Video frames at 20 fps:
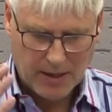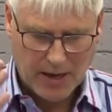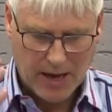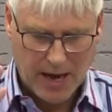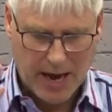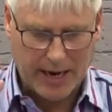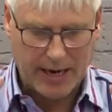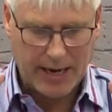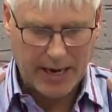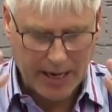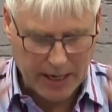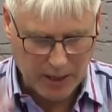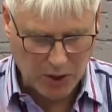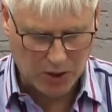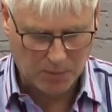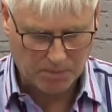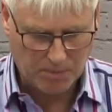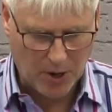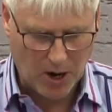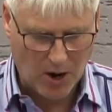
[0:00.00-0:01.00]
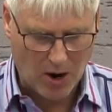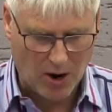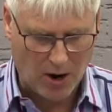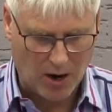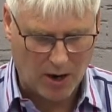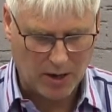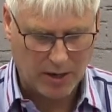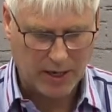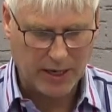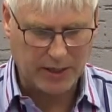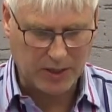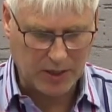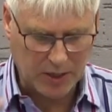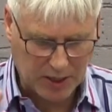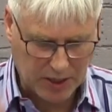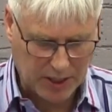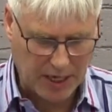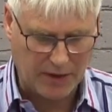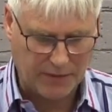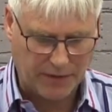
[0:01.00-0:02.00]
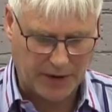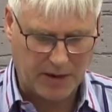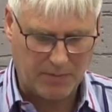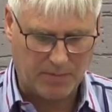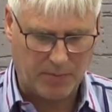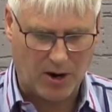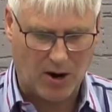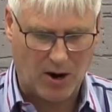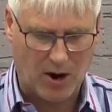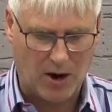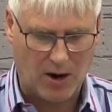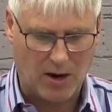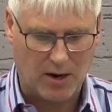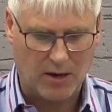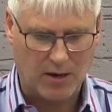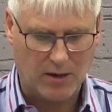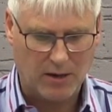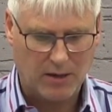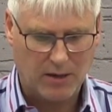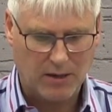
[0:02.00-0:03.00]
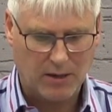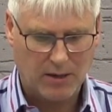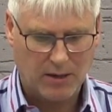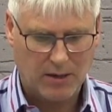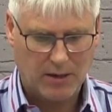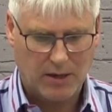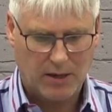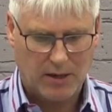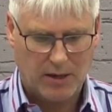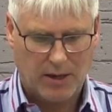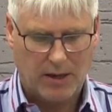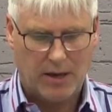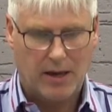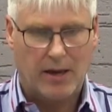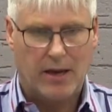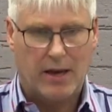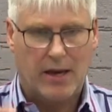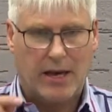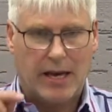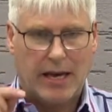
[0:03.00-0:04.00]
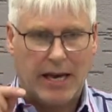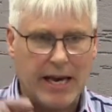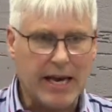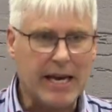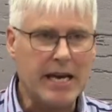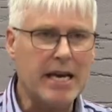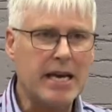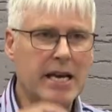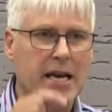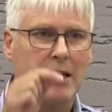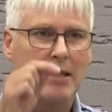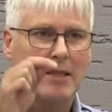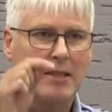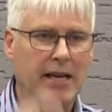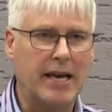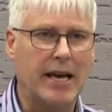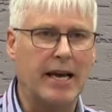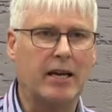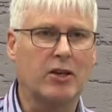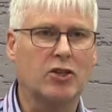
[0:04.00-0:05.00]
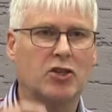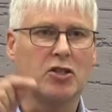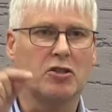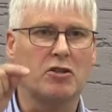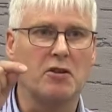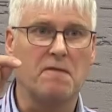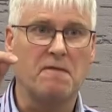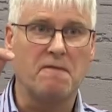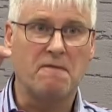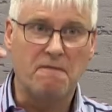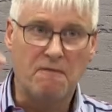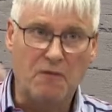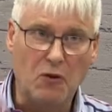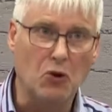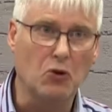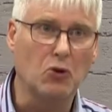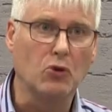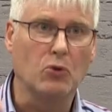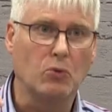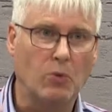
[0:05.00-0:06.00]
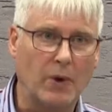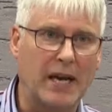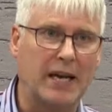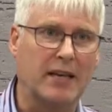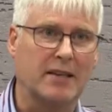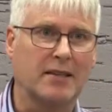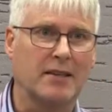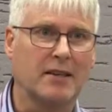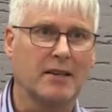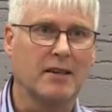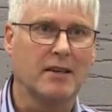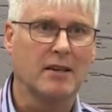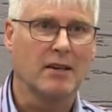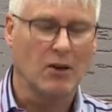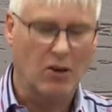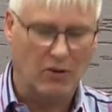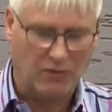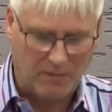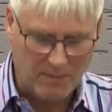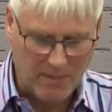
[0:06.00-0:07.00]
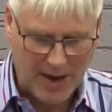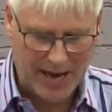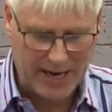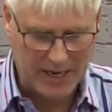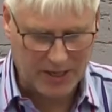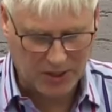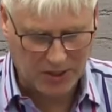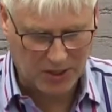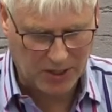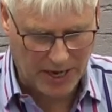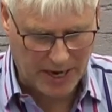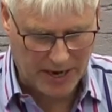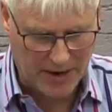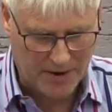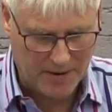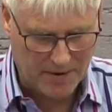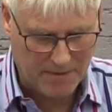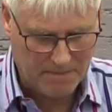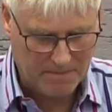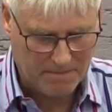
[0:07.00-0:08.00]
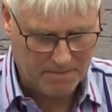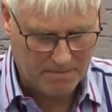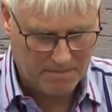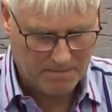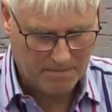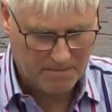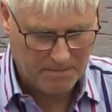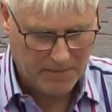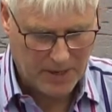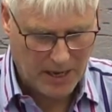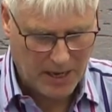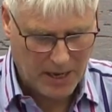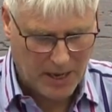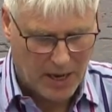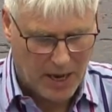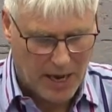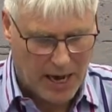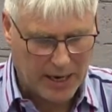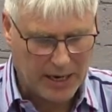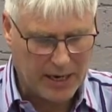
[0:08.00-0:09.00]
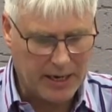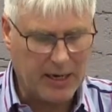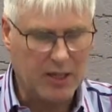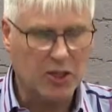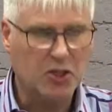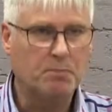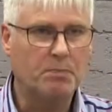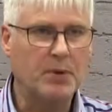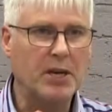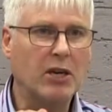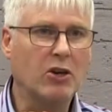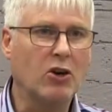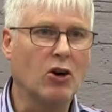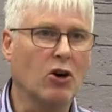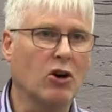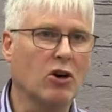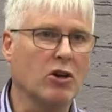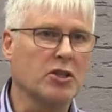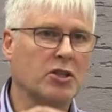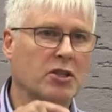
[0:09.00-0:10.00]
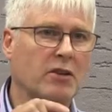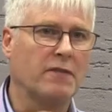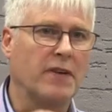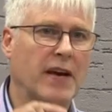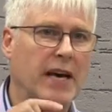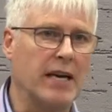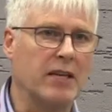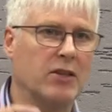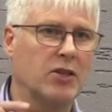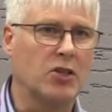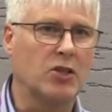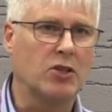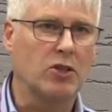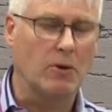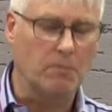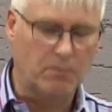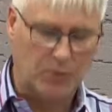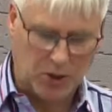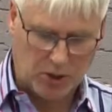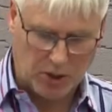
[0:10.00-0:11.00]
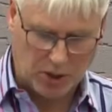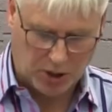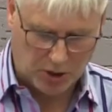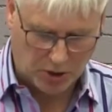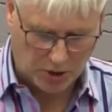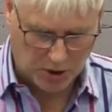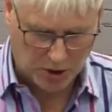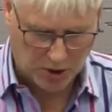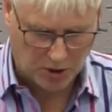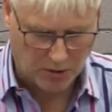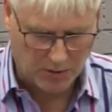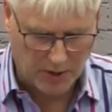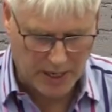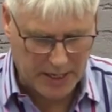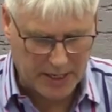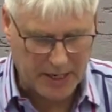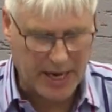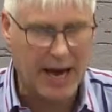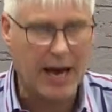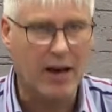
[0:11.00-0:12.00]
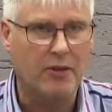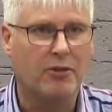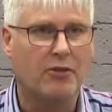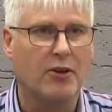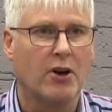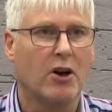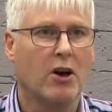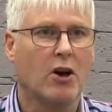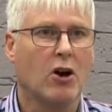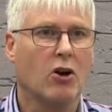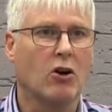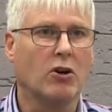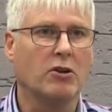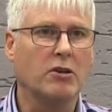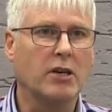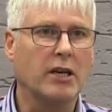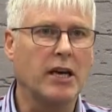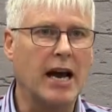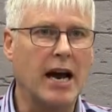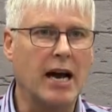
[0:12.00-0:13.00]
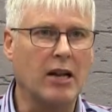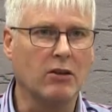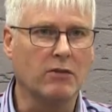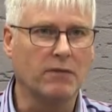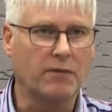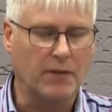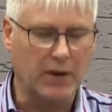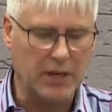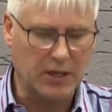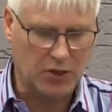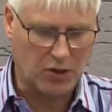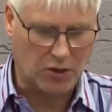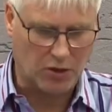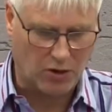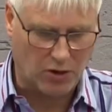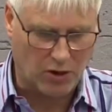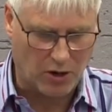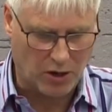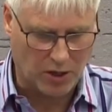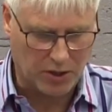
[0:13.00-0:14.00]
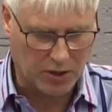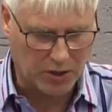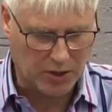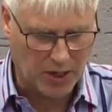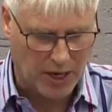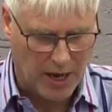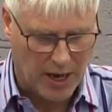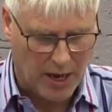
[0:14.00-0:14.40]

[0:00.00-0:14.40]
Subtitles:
and his power, his saving power. He takes the full weight of my sin, and it is because of his substitutionary death on Calvary's cross